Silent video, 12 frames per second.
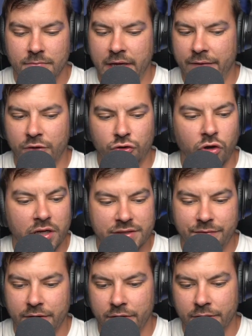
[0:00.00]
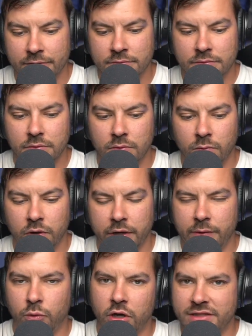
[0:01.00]
heavy CrossFitter.
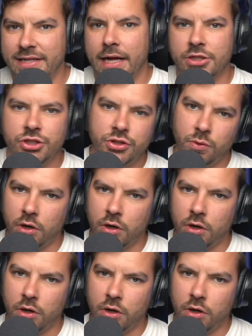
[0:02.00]
We're attached to our